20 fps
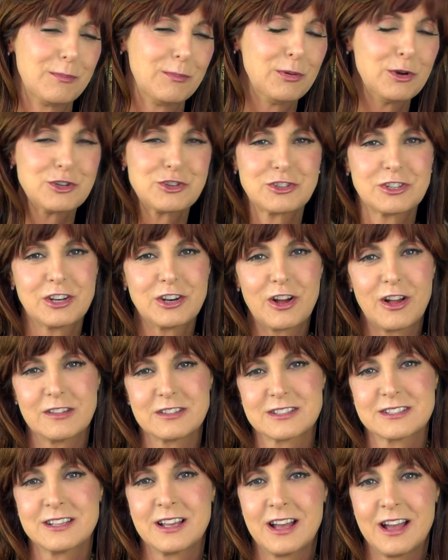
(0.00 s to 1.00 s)
pushed it all
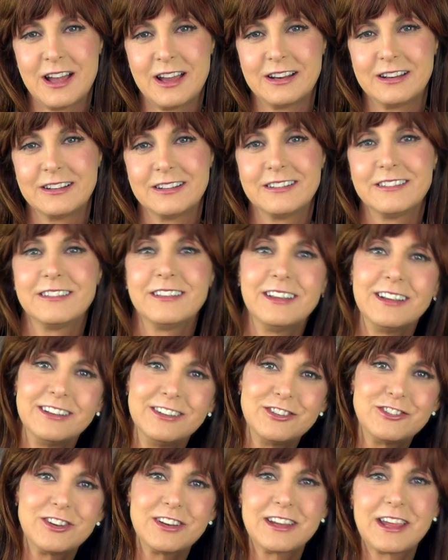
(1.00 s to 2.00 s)
aside.
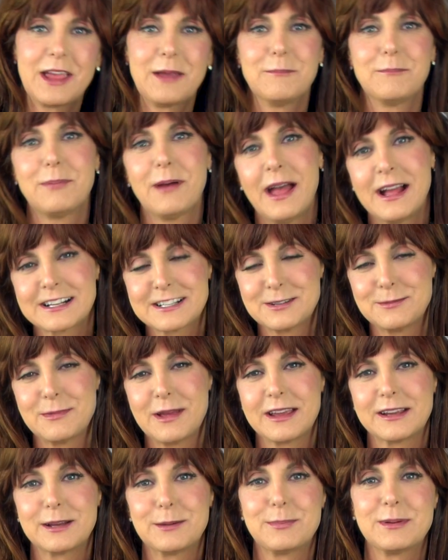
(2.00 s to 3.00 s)
Then she came back to
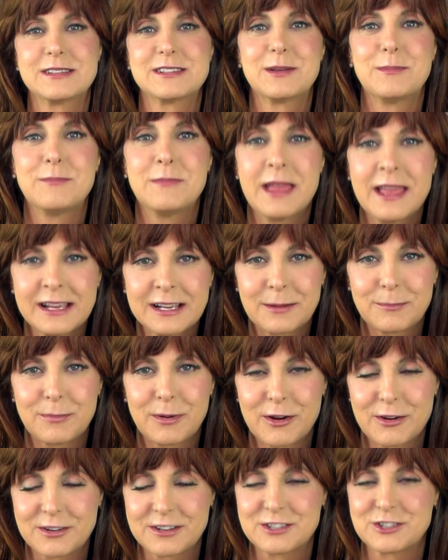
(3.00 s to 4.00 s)
makeup as a makeup
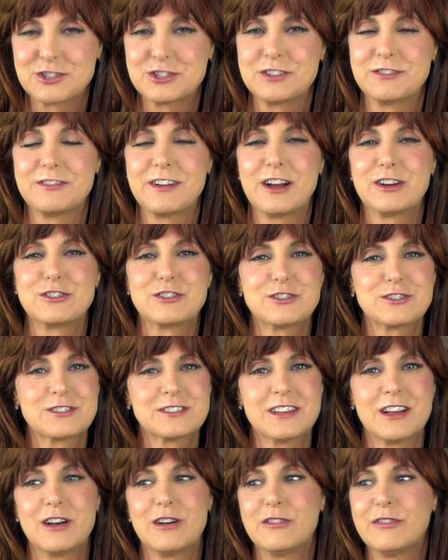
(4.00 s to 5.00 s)
artist. She found
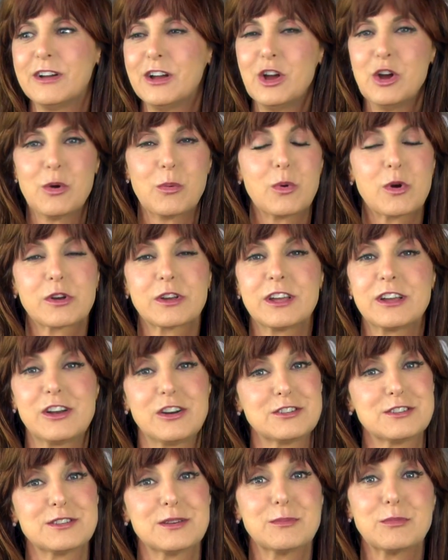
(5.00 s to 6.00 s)
herself working
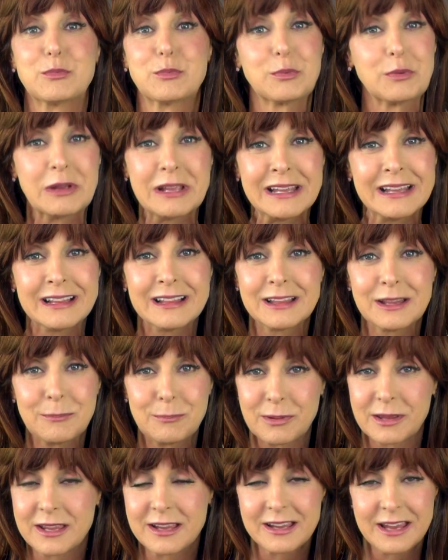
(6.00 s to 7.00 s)
on some really
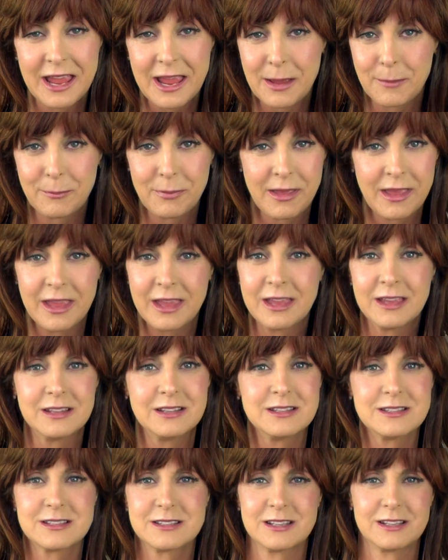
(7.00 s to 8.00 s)
big
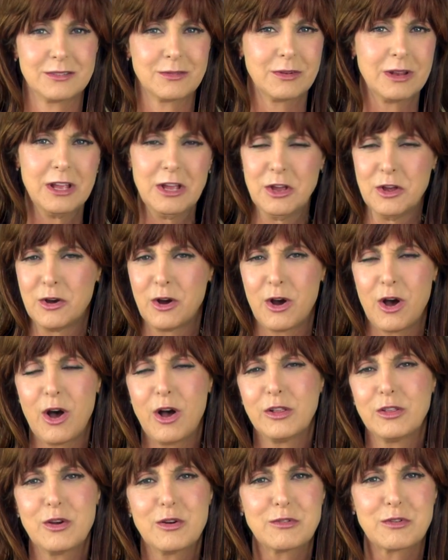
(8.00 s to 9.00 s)
campaigns and
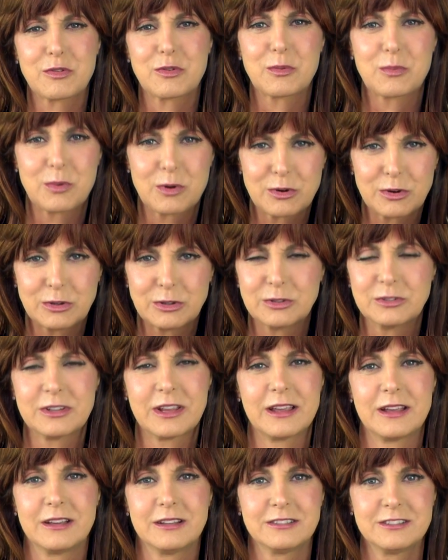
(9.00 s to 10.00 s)
all over the world,
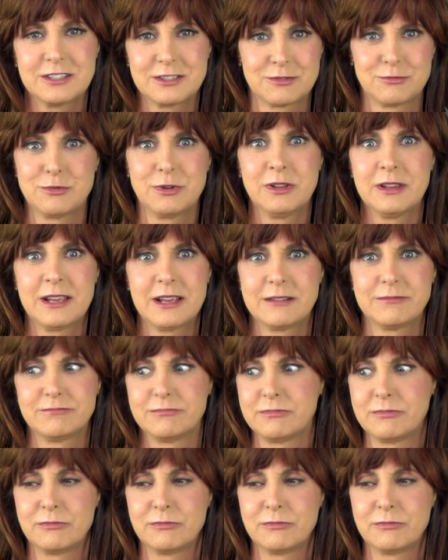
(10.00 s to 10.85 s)
just really